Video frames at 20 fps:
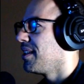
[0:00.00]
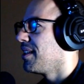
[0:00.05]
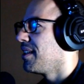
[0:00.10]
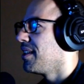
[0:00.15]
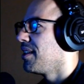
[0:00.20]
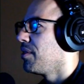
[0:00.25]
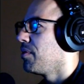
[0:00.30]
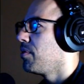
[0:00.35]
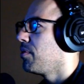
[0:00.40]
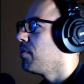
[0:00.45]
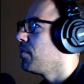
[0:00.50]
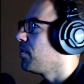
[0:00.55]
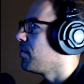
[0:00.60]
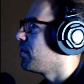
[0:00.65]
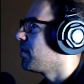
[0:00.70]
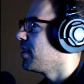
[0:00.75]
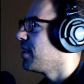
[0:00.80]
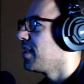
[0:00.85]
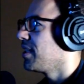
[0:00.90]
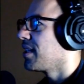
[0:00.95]
Whew.
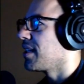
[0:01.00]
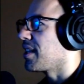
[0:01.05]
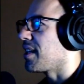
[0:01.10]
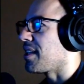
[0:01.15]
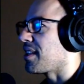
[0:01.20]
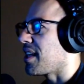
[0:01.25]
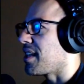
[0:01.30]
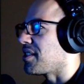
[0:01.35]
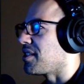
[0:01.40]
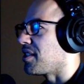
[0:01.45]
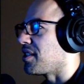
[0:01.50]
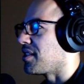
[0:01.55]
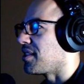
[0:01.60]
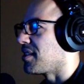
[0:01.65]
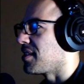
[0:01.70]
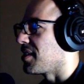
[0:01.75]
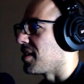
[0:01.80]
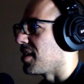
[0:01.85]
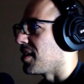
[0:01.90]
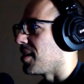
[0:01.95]
Got that just in
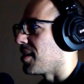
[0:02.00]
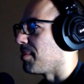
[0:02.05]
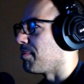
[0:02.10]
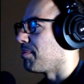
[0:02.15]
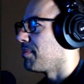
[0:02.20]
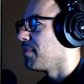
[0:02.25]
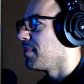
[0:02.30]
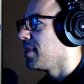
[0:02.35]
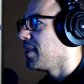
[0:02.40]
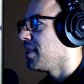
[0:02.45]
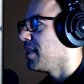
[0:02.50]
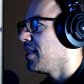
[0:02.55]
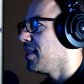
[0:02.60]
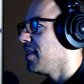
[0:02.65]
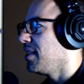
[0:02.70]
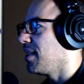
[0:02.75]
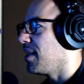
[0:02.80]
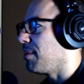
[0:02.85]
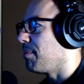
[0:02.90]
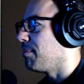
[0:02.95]
time. Heal up.
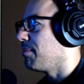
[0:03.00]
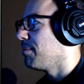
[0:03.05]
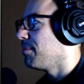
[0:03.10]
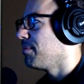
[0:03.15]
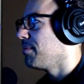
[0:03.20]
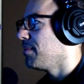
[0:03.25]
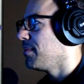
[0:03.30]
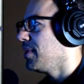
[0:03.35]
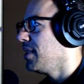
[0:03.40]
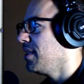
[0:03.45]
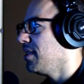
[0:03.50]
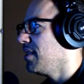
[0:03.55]
Heal up.